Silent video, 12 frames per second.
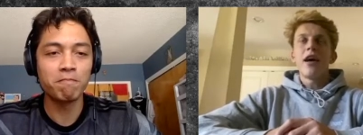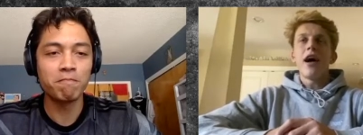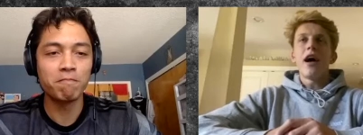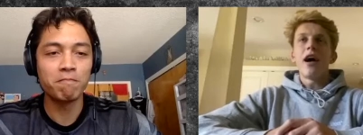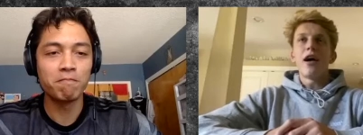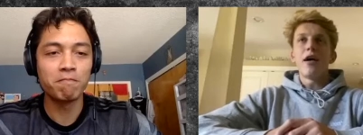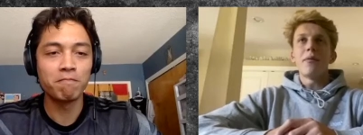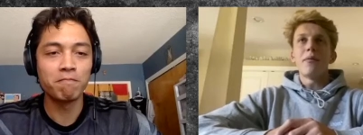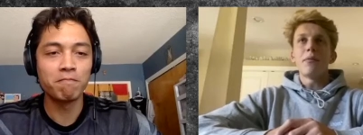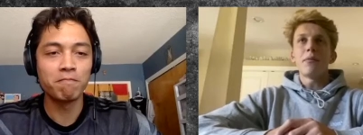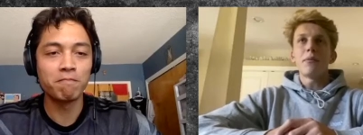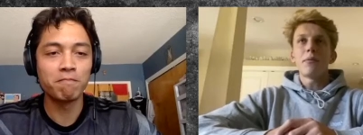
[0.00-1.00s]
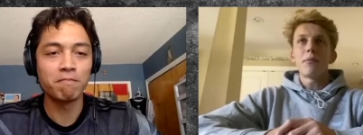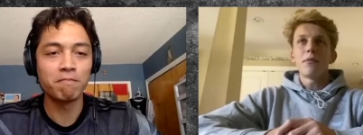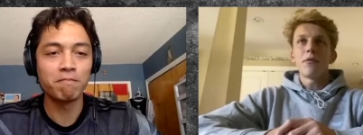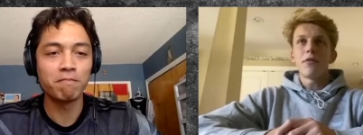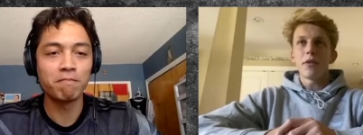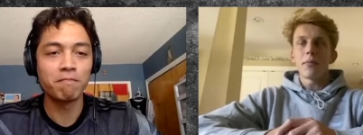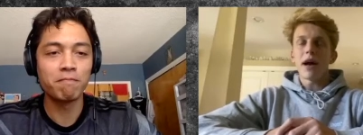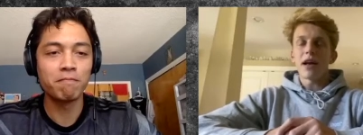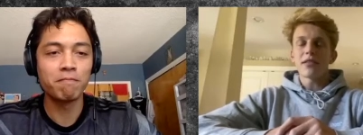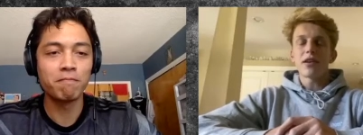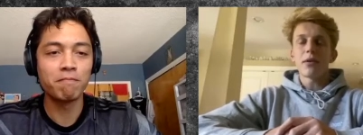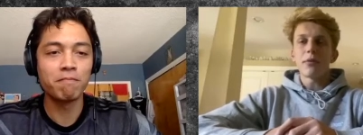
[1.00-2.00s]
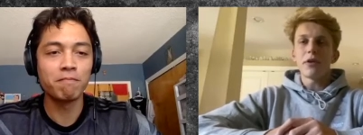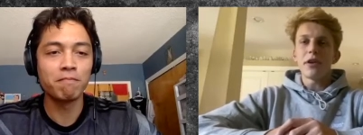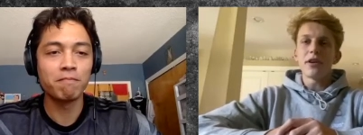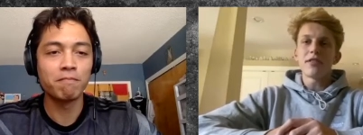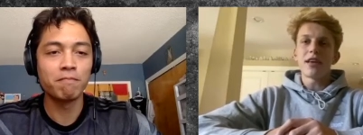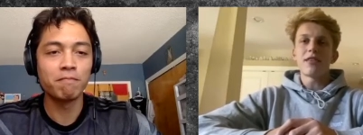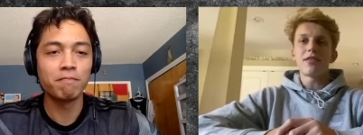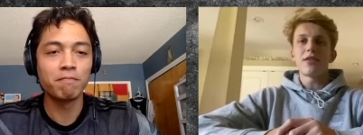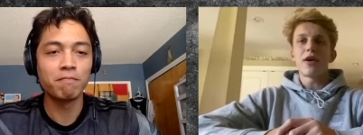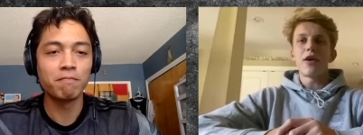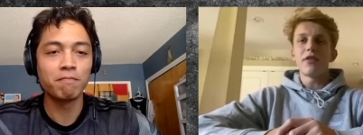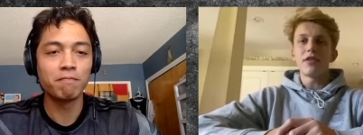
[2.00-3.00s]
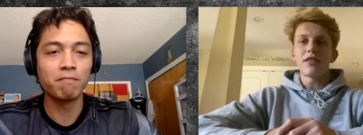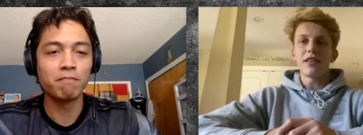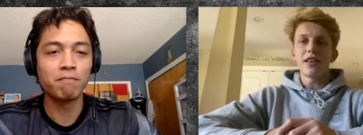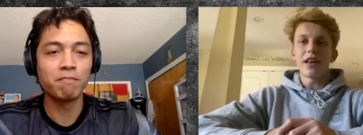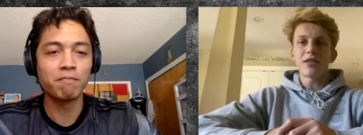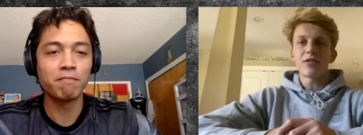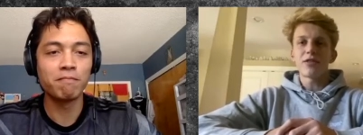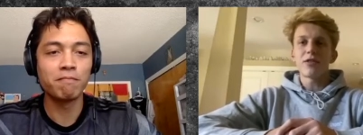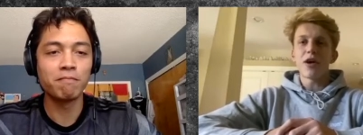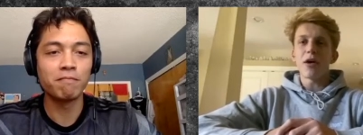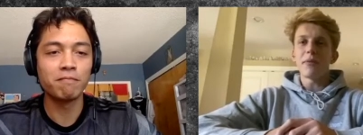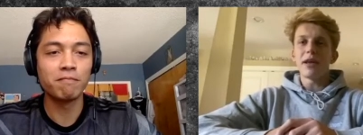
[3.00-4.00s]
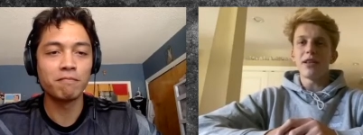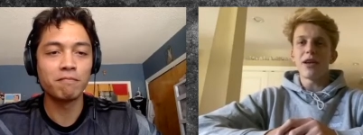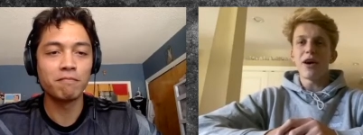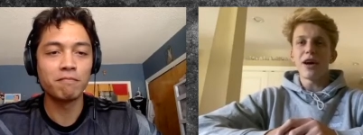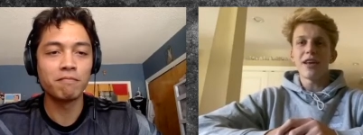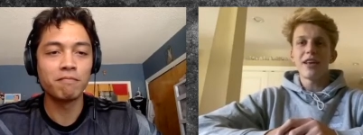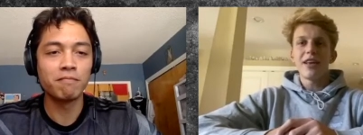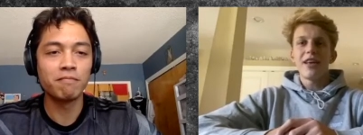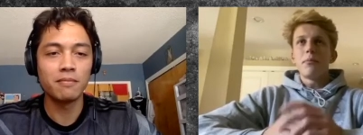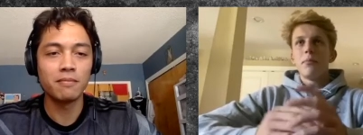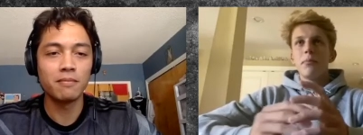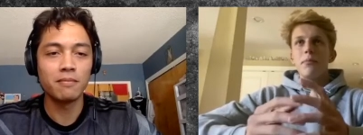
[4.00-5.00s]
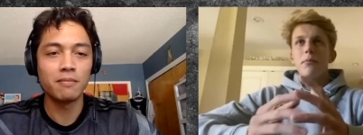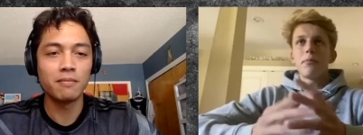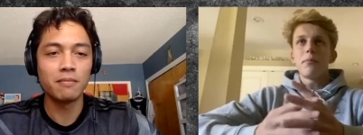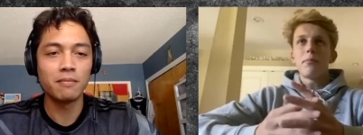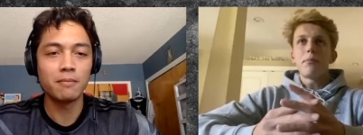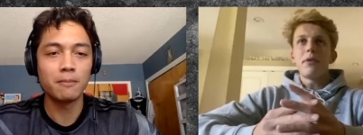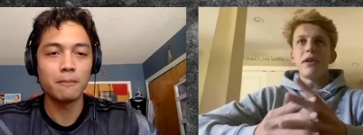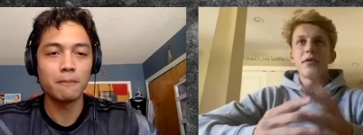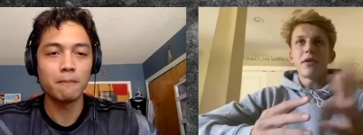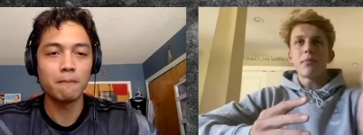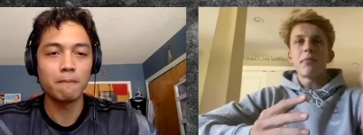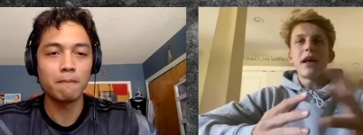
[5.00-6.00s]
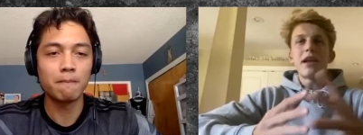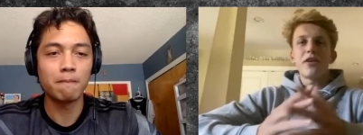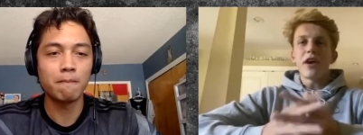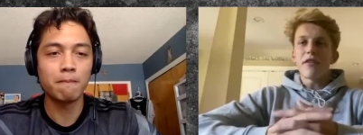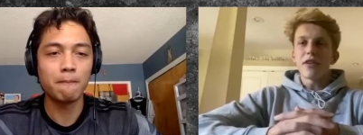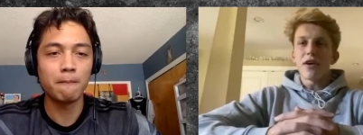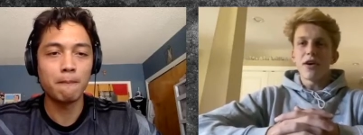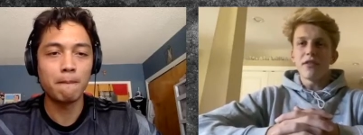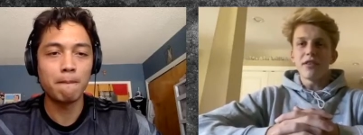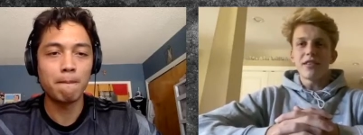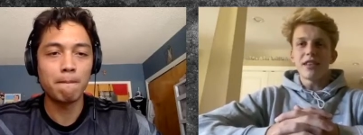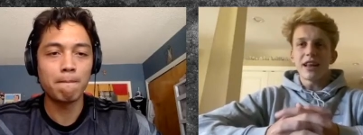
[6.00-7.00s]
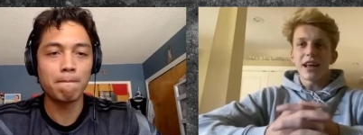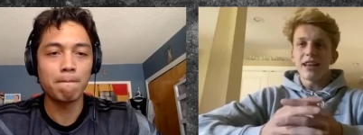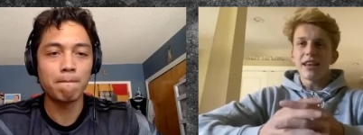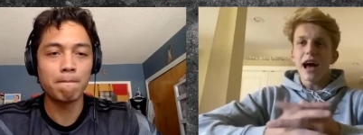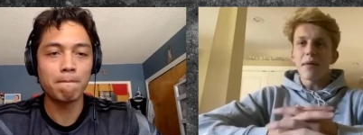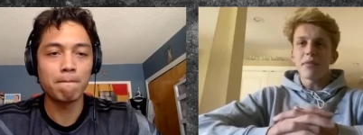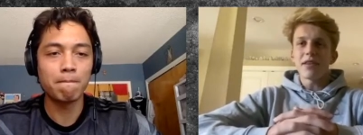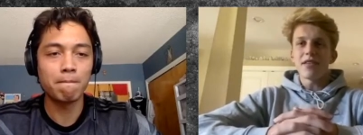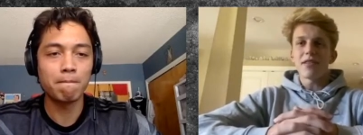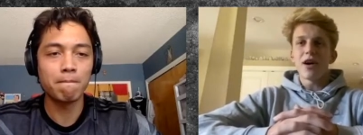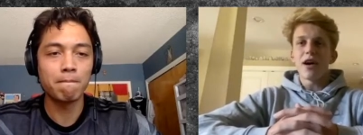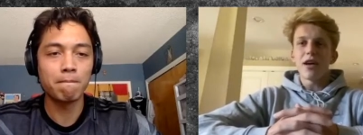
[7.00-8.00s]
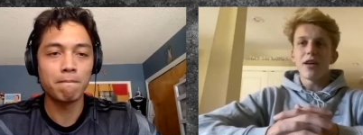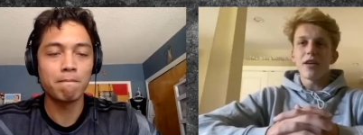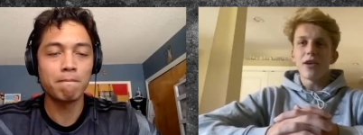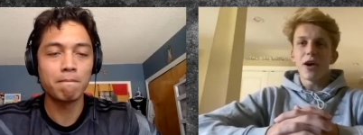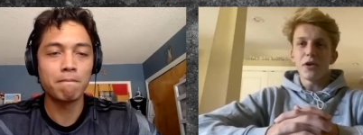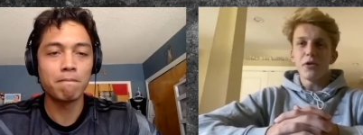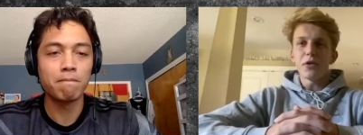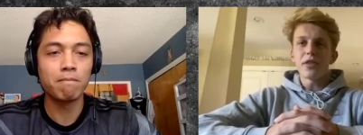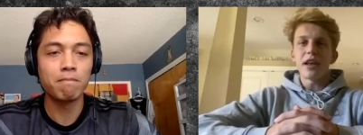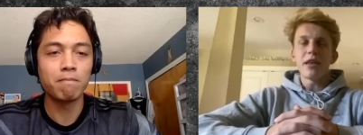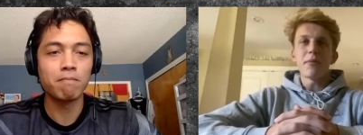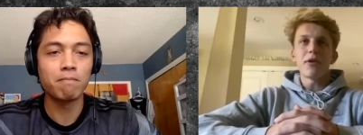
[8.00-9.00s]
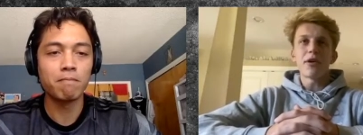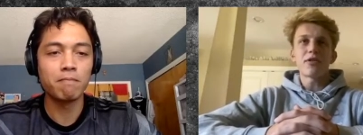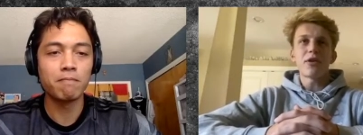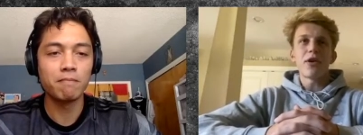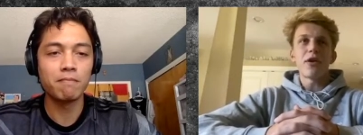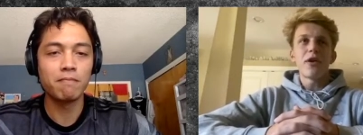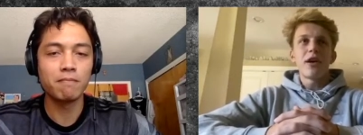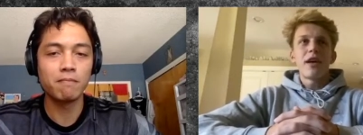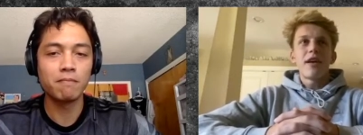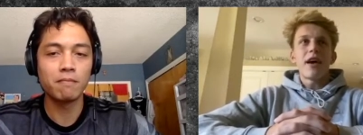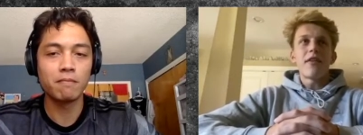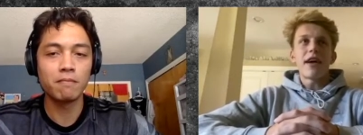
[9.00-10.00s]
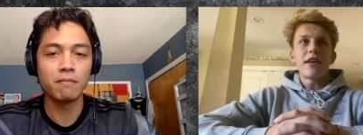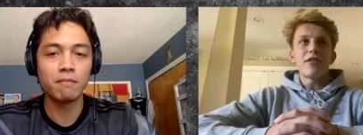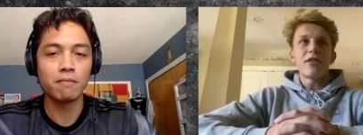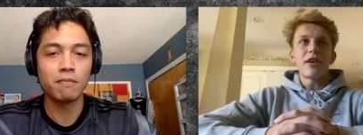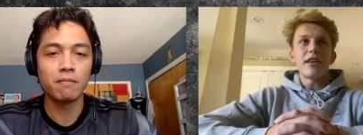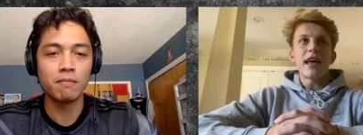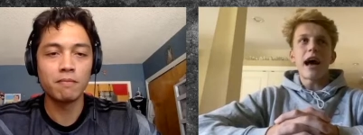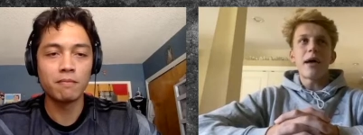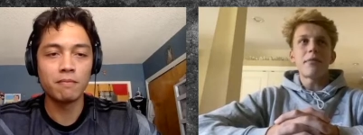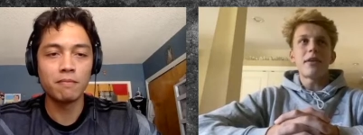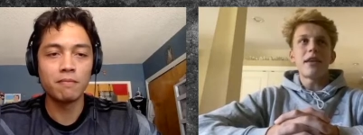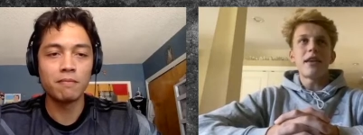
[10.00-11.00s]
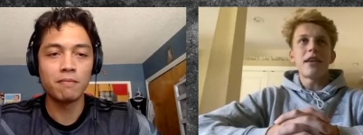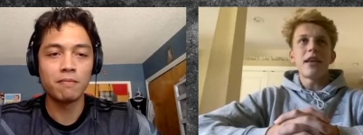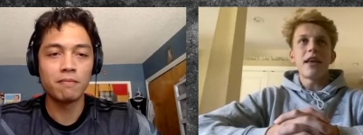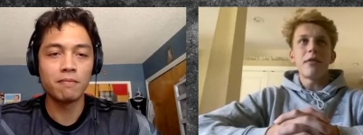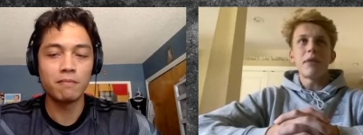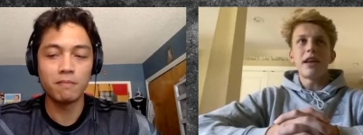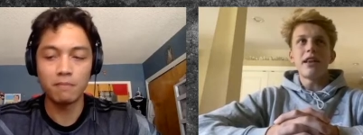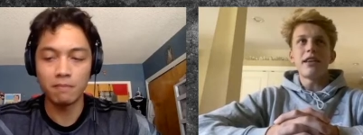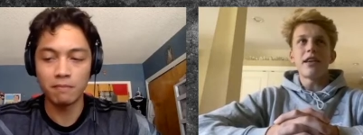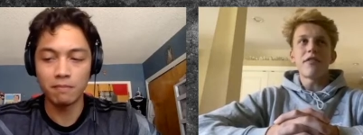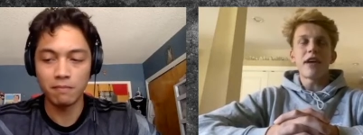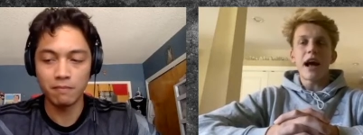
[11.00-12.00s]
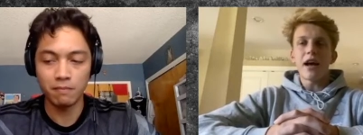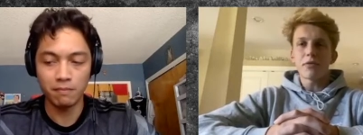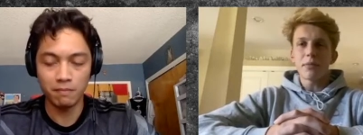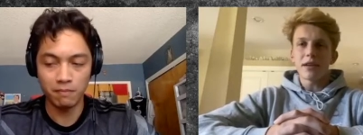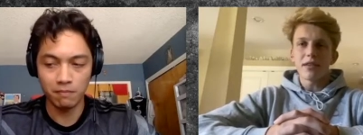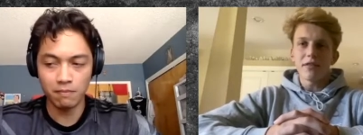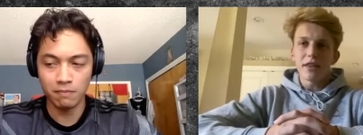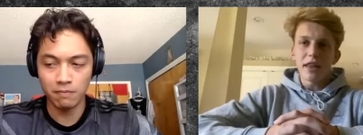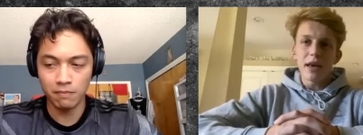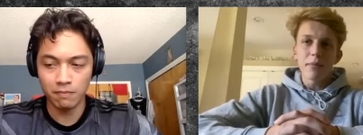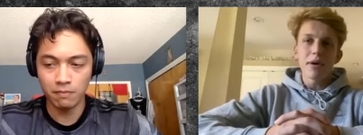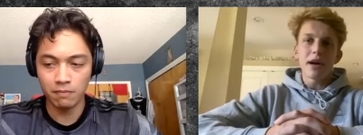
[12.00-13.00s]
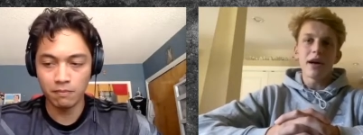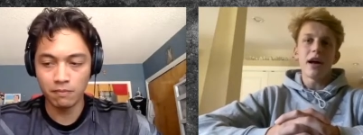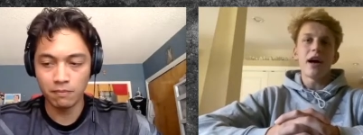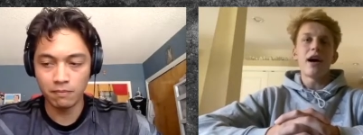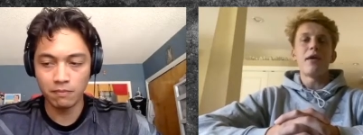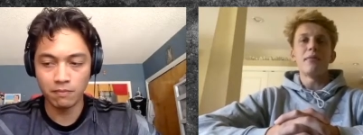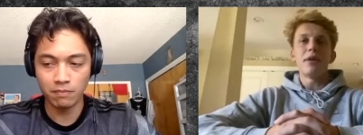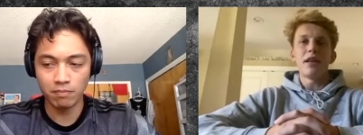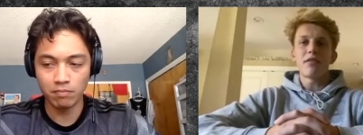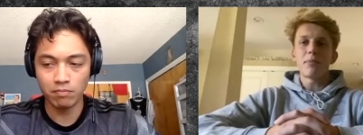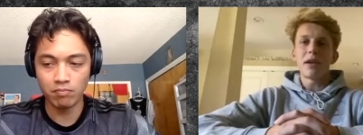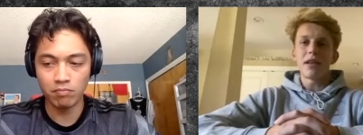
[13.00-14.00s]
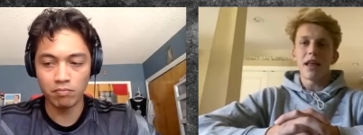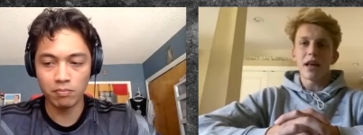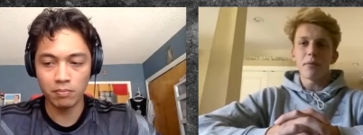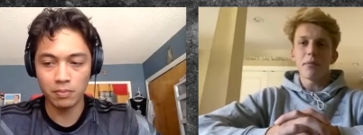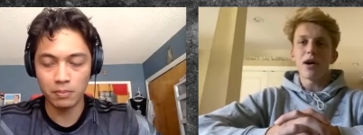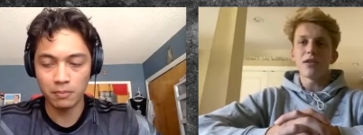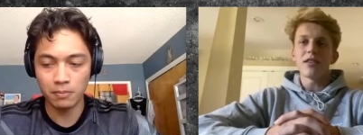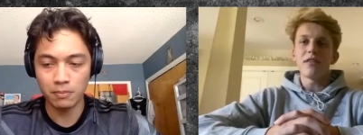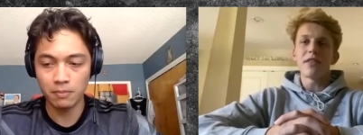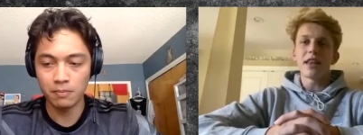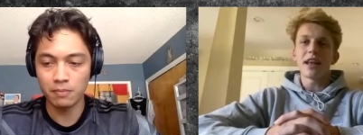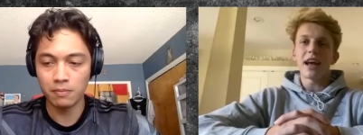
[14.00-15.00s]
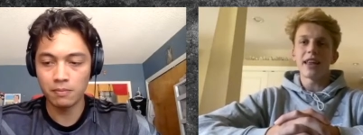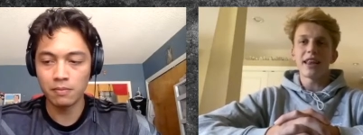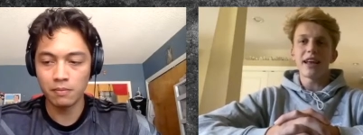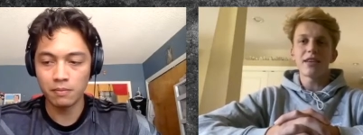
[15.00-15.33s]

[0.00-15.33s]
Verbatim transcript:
Speaker 1: um, for the past couple years has obviously like taught me a lot being with men you have to obviously like adapt it's not not youth anymore so i've had to adapt in in many different aspects of the game but um, it's been like a positive thing i think